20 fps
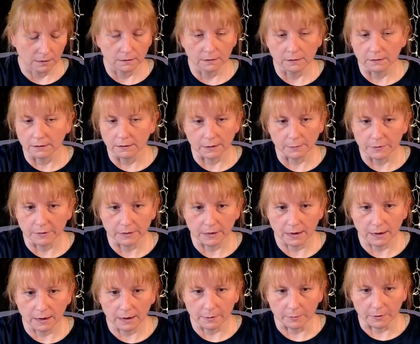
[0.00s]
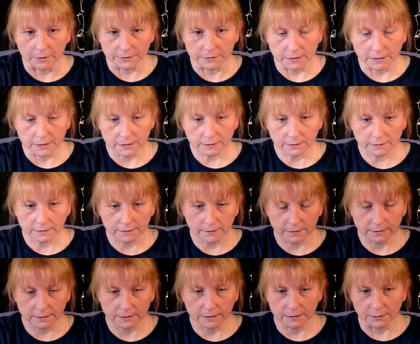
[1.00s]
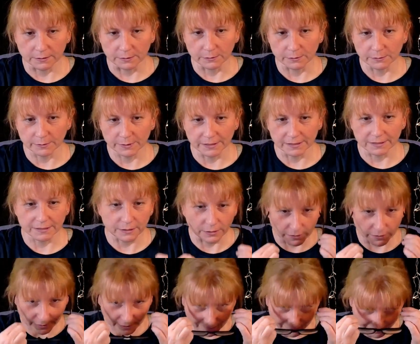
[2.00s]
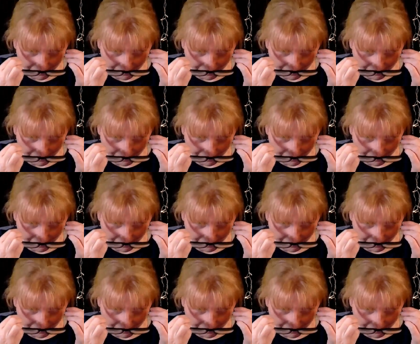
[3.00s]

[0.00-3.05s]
I'm going to put eyeballs on to read it to you.